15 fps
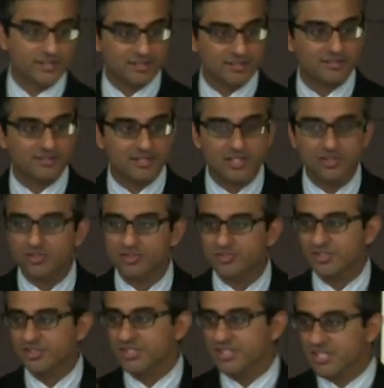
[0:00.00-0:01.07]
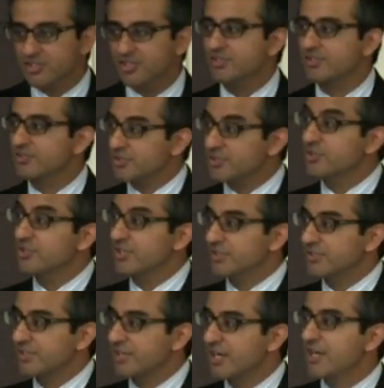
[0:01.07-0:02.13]
That these teachers are teaching their
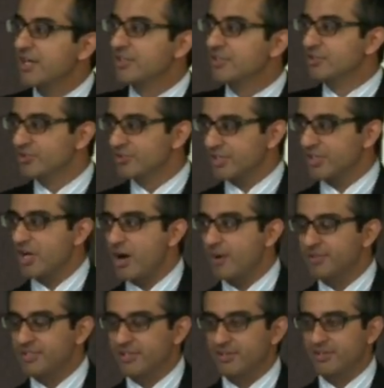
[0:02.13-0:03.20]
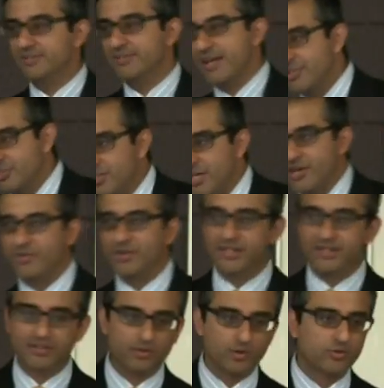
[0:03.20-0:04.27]
students using commentaries and
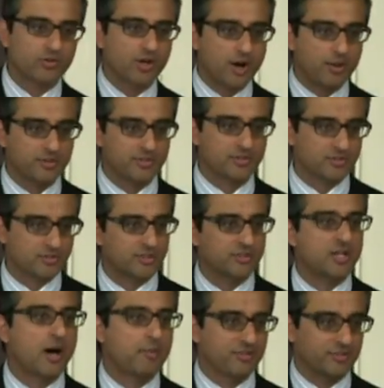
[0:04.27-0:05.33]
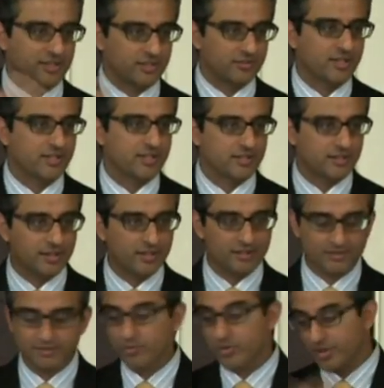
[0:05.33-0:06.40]
generating their own commentaries on top of it, right? And,
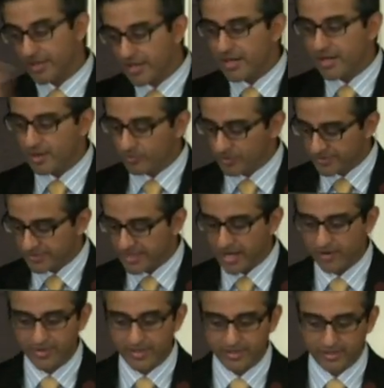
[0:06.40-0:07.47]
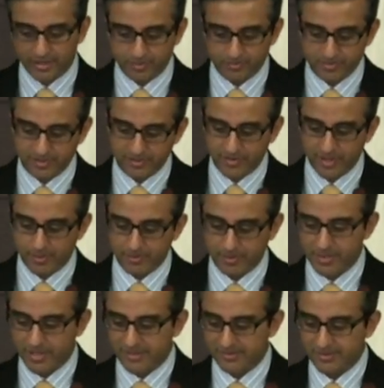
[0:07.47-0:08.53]
and as they work. And we'll see how that helps in
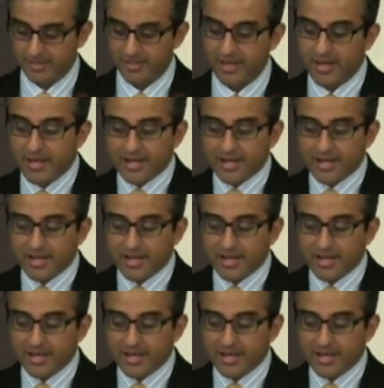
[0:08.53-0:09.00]
developing medicine.